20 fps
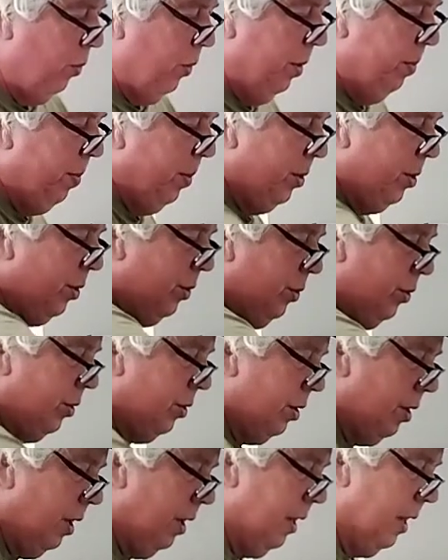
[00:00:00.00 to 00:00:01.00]
we
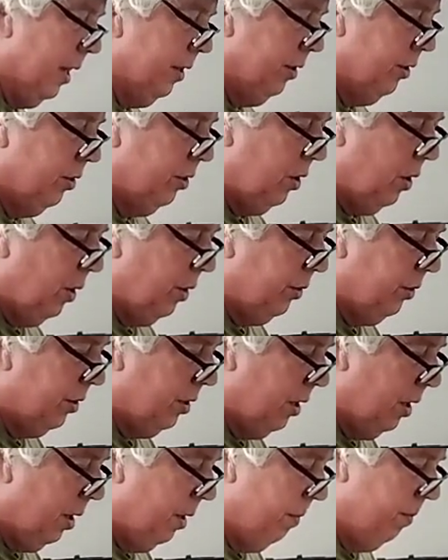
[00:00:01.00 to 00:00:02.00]
produce a nice
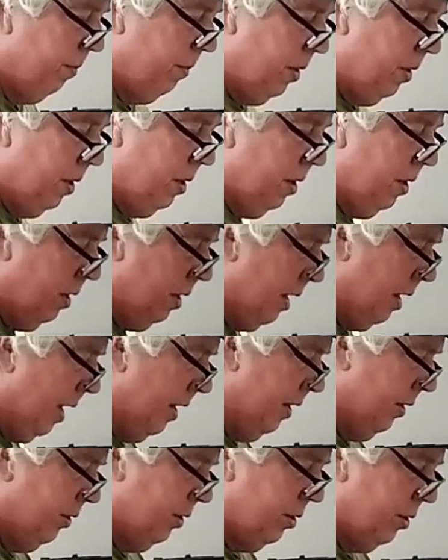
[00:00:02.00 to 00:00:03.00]
salsa, a
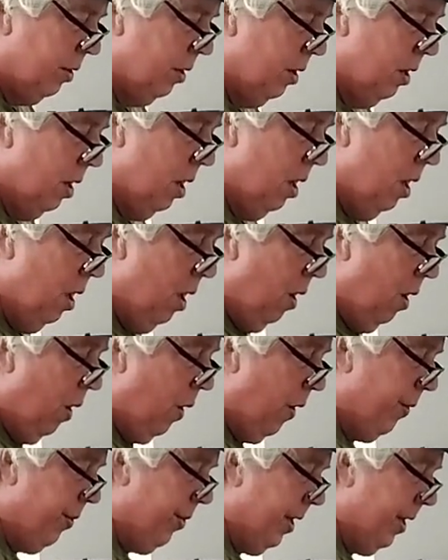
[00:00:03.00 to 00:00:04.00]
nice
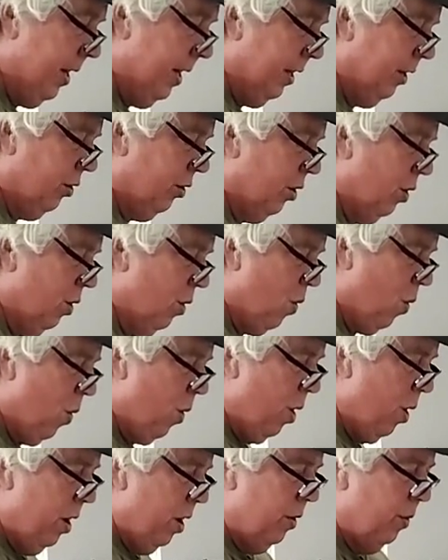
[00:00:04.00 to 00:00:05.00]
authentic
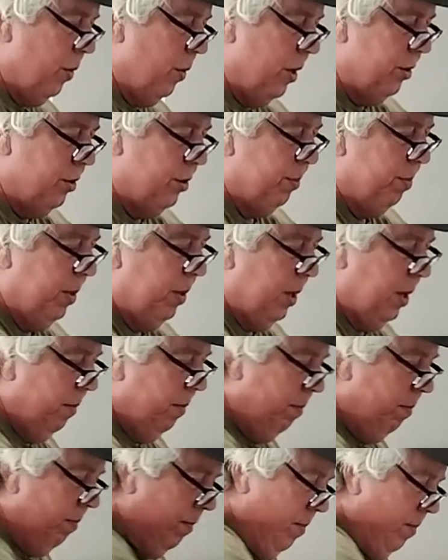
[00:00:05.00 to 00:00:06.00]
Sonoran
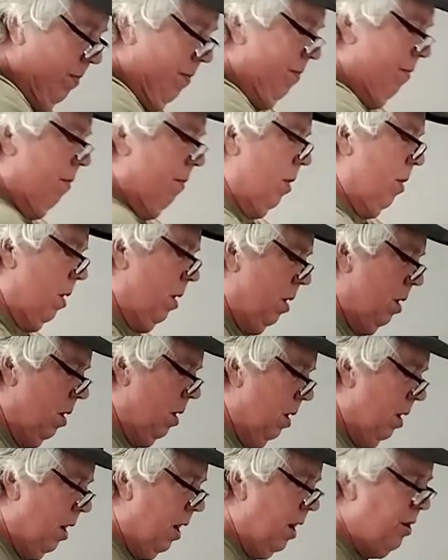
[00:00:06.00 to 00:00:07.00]
recipe.
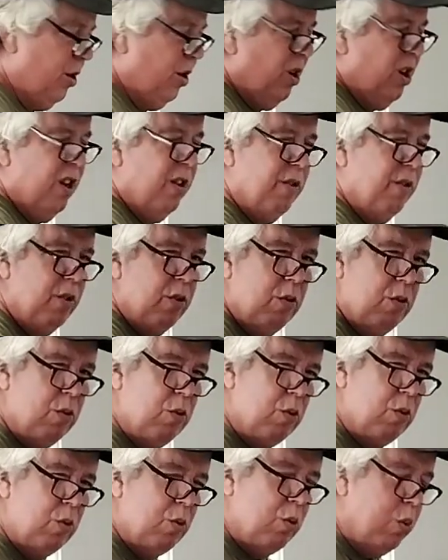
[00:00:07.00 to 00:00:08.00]
I turn it
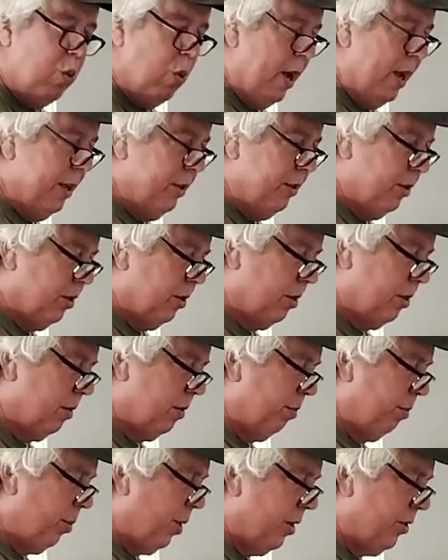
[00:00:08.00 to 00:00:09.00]
twice,
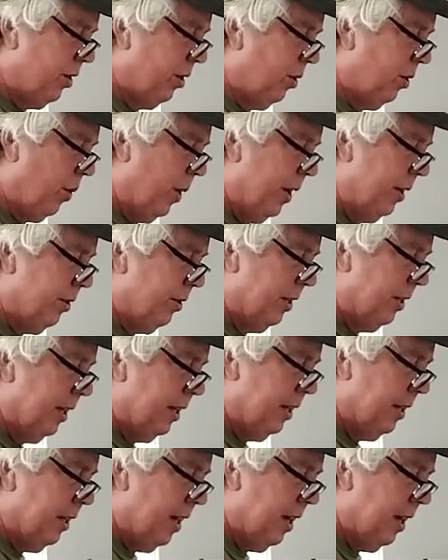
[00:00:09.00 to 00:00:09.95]
press it twice to get it